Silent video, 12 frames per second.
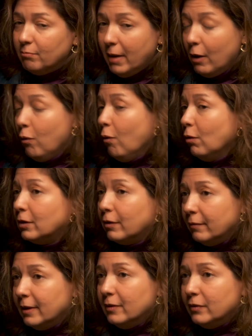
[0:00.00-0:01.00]
my whole
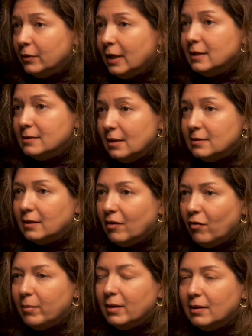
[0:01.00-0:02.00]
career in the United States in
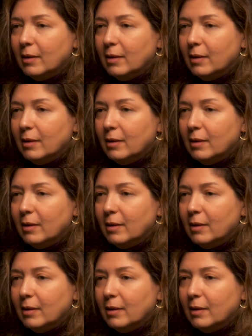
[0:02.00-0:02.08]
government.